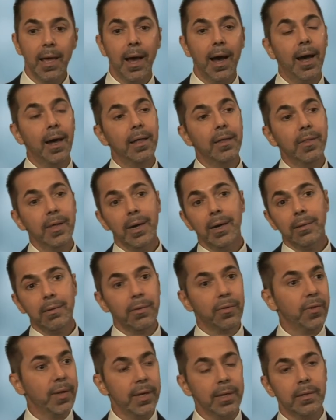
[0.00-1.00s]
Uh, the other
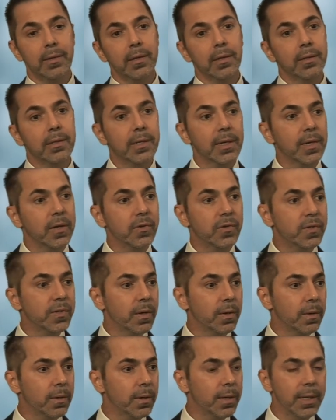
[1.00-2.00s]
thing to, to
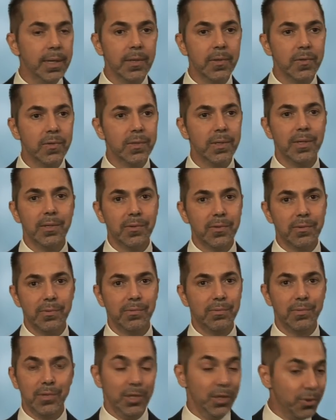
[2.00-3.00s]
consider is, is
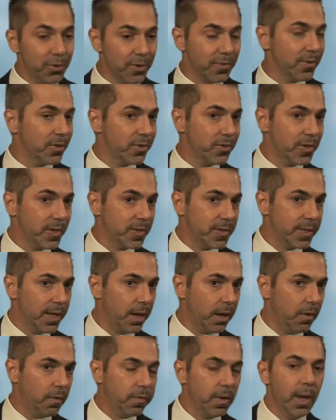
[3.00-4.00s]
the universe
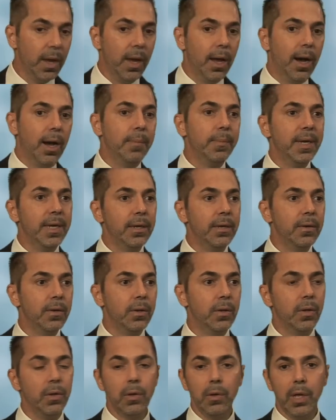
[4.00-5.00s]
itself. I mean,
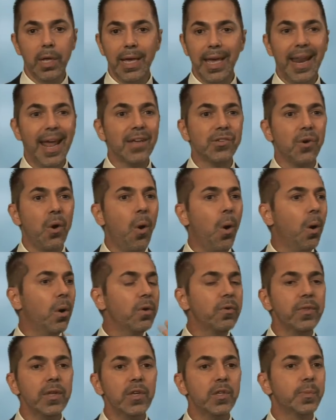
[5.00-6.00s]
it has
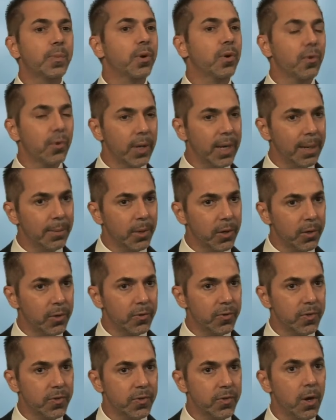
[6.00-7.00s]
all these
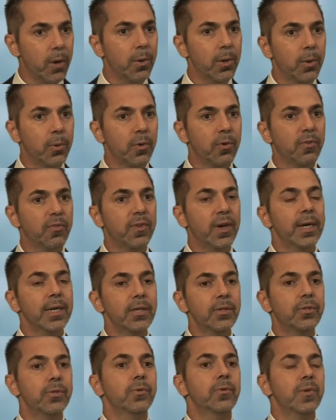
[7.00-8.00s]
parameters as though it were
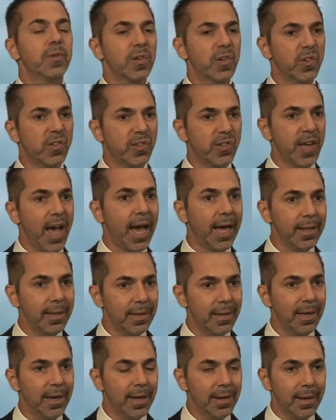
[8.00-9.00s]
fine-tuned
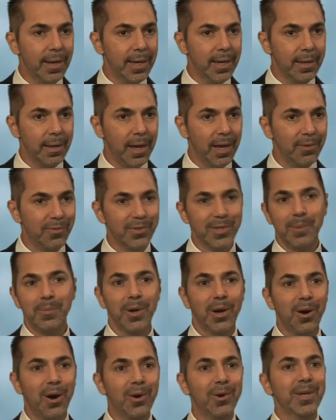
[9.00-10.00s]
exactly like life. Some are
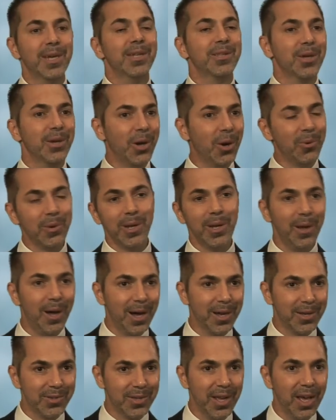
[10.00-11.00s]
calling it the
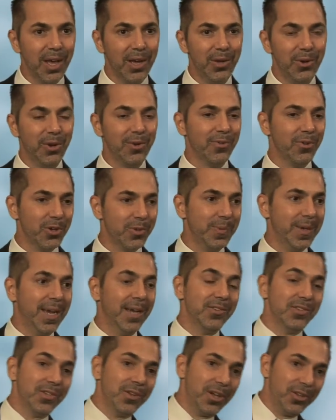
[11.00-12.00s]
Goldilocks universe
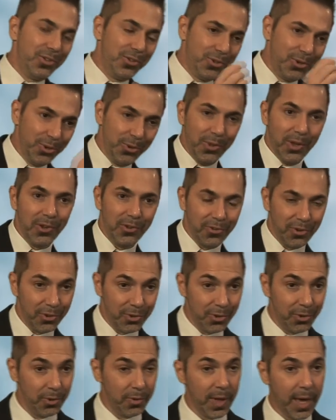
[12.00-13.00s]
because it's not to this or
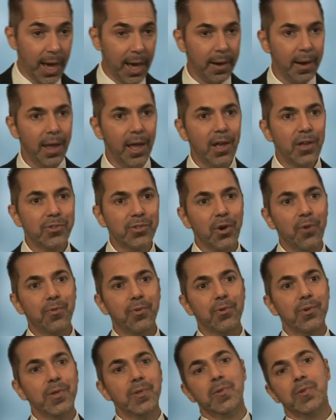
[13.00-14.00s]
to that. So
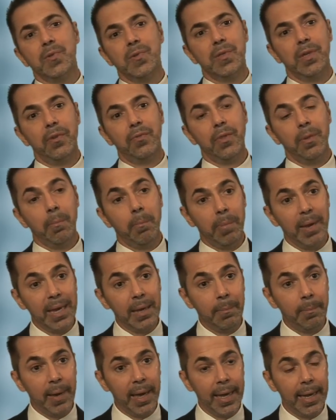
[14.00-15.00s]
for instance, if the
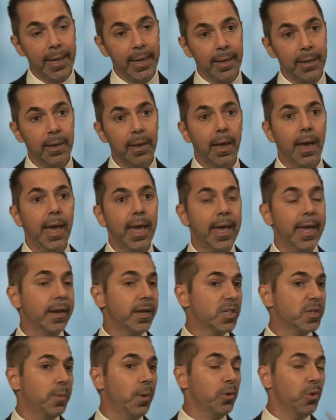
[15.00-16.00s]
Big Bang had
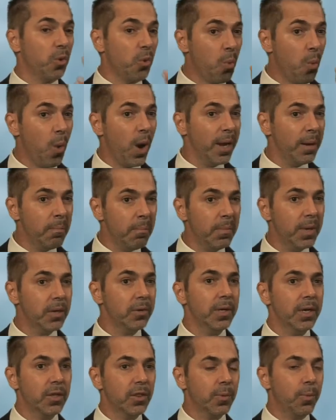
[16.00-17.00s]
exploded one
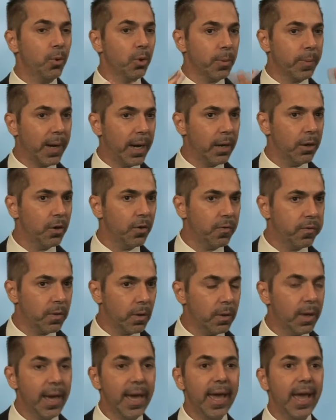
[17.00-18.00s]
millionth more
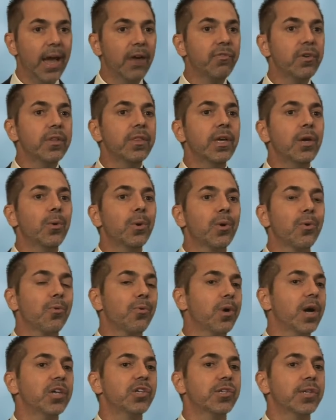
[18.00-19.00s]
powerful, everything would have
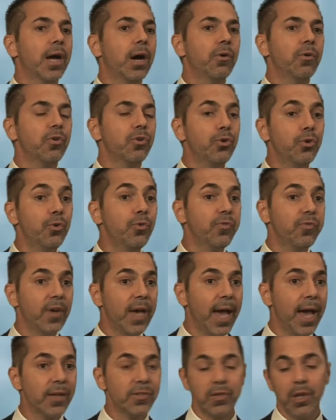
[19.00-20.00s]
rushed out too
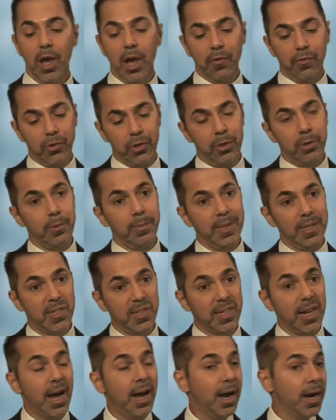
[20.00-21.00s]
fast for there to be
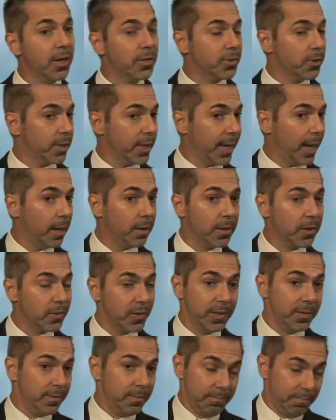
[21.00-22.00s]
stars or
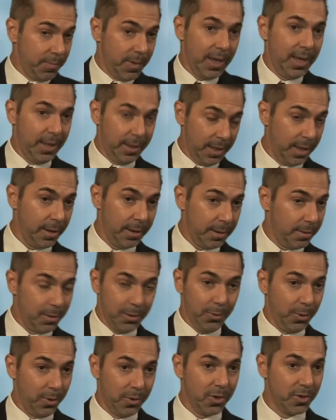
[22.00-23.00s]
galaxies, and then
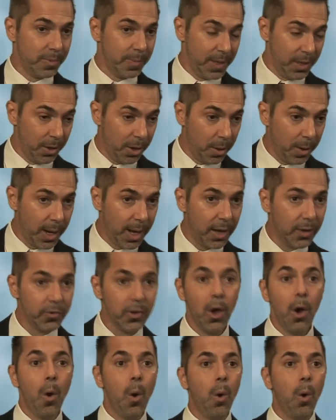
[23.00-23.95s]
there would of course be no us.